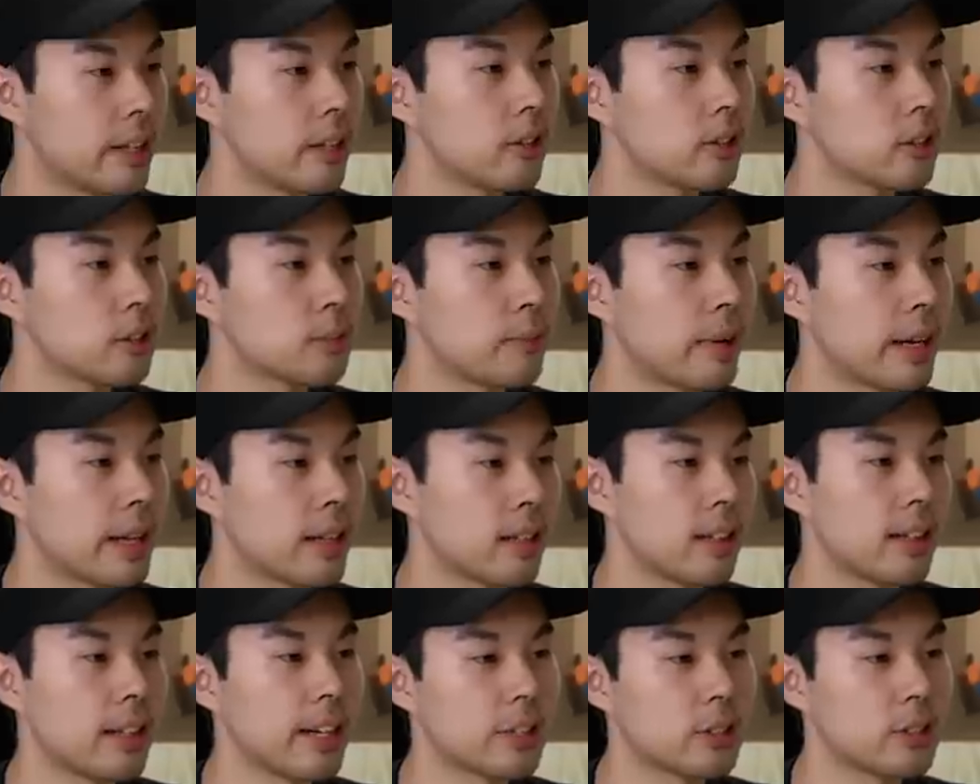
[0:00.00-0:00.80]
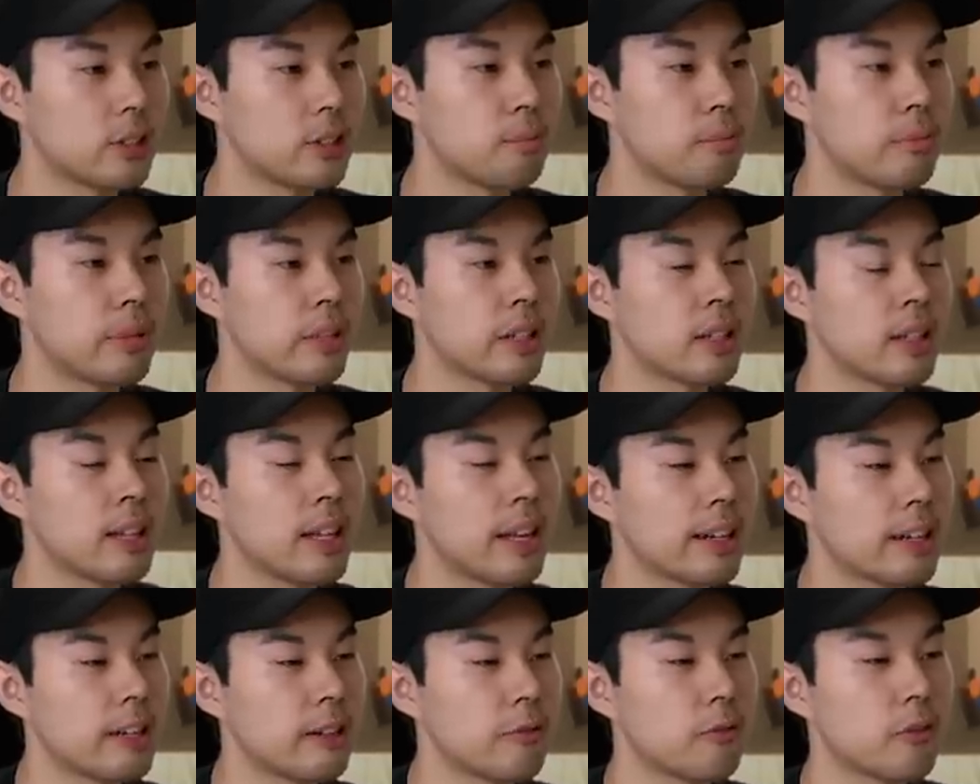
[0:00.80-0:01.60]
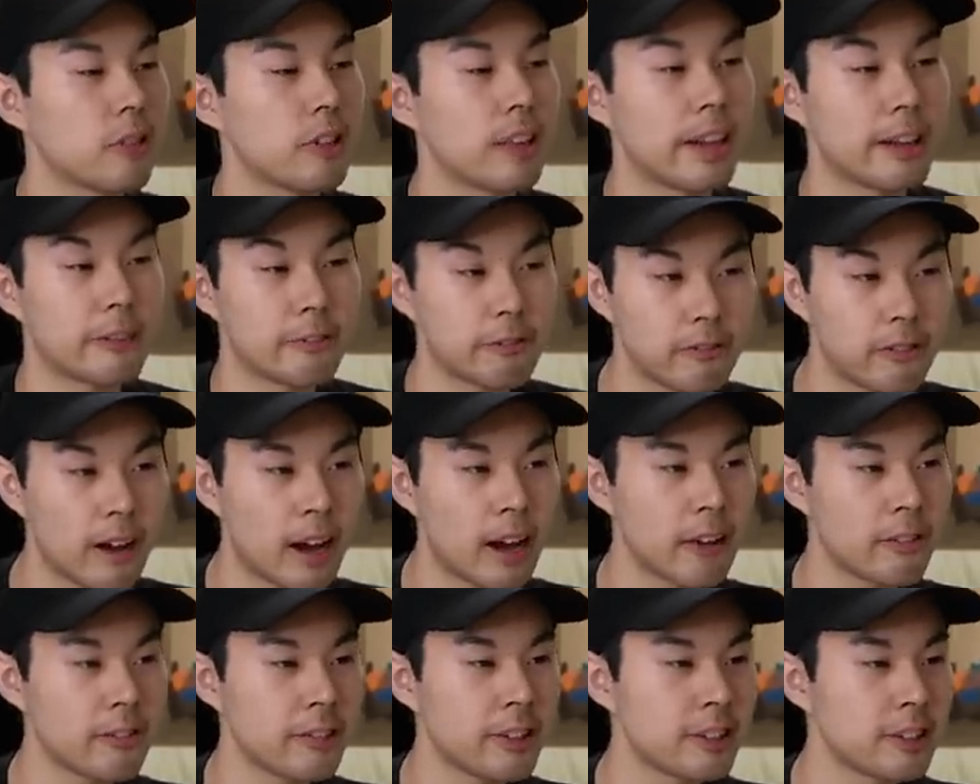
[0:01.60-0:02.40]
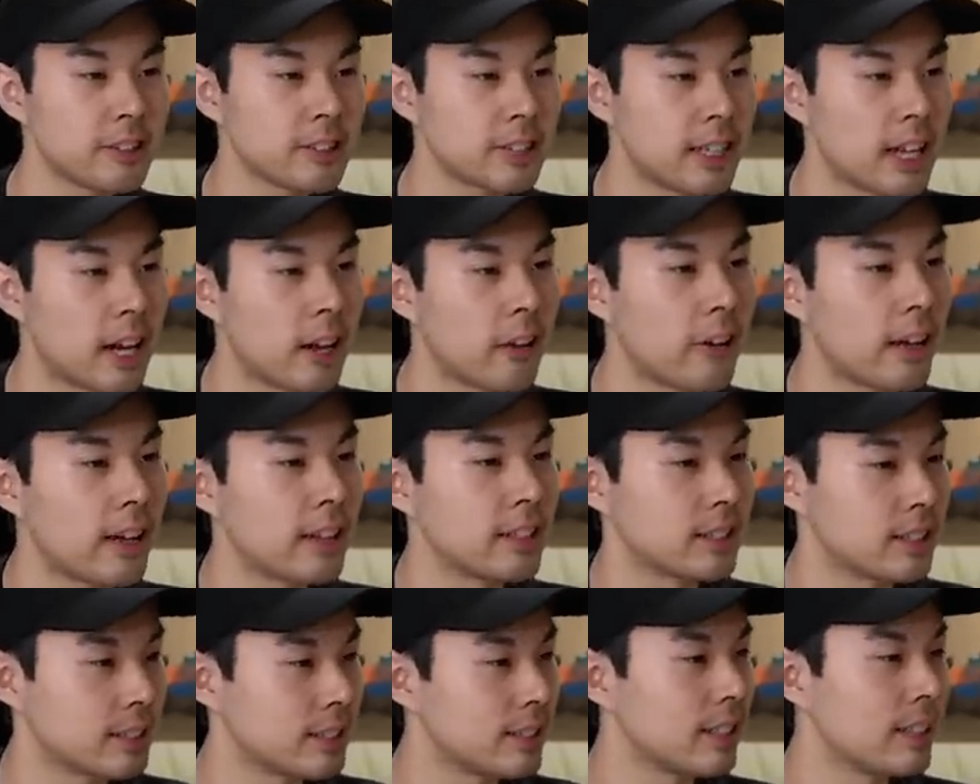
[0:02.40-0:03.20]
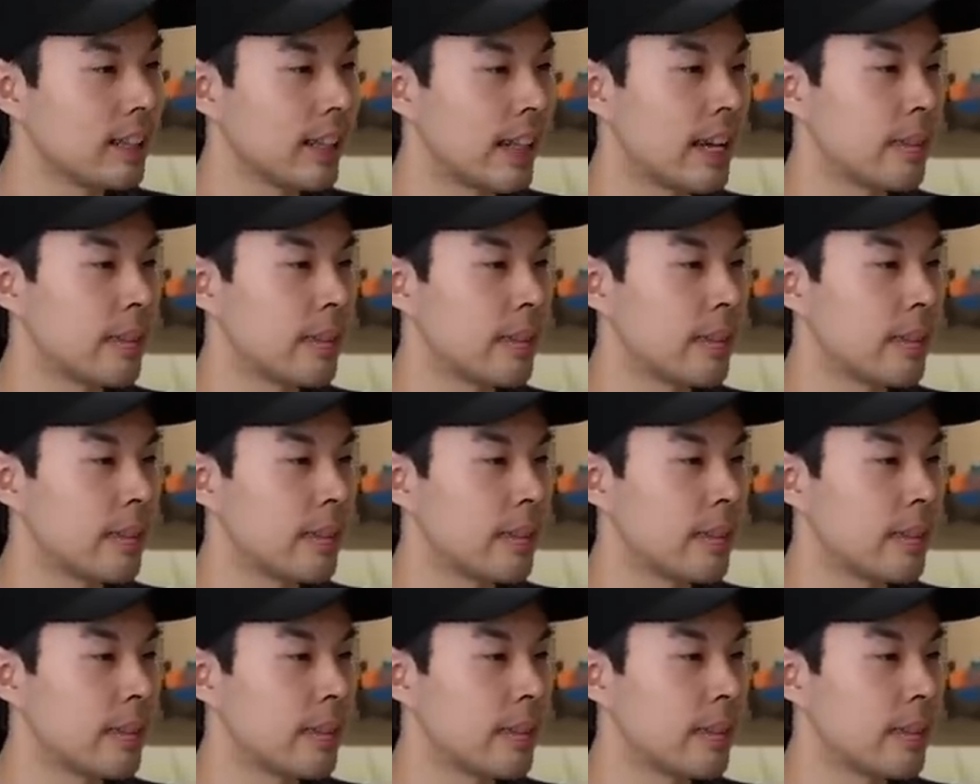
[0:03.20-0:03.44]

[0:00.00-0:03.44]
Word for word: Here's my collection, been collecting for like five years now and still